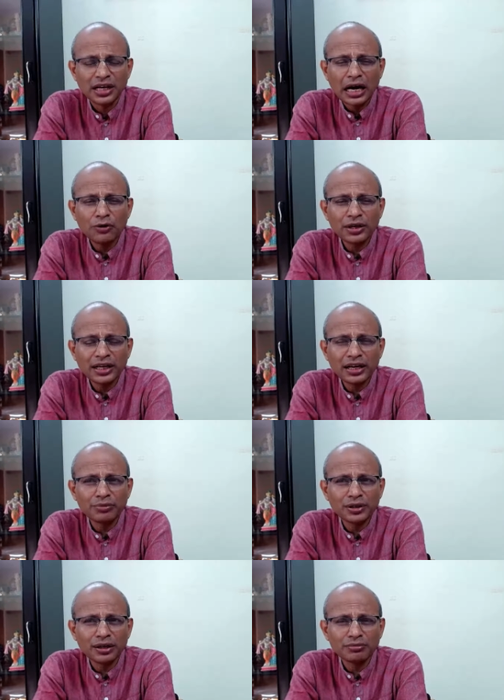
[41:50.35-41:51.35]
How can I
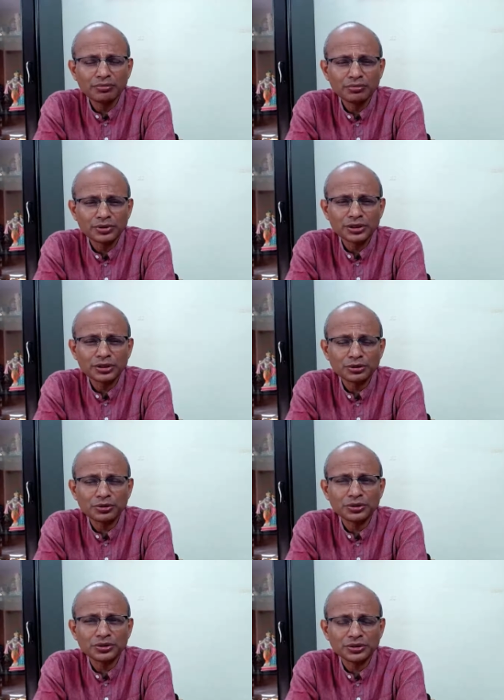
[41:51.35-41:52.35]
become Krishna
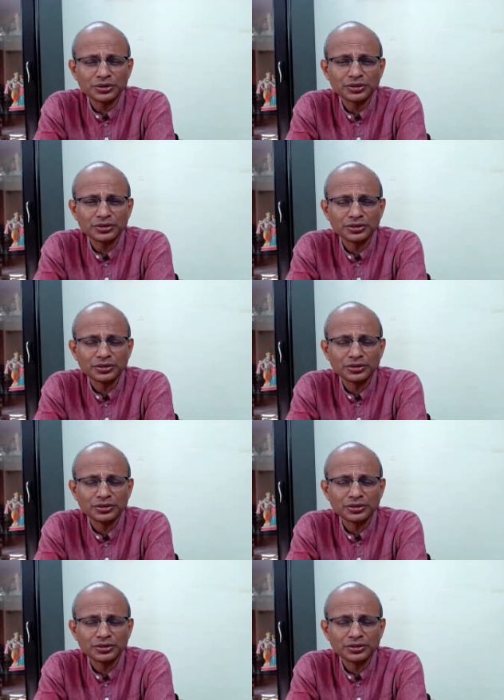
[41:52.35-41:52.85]
conscious?"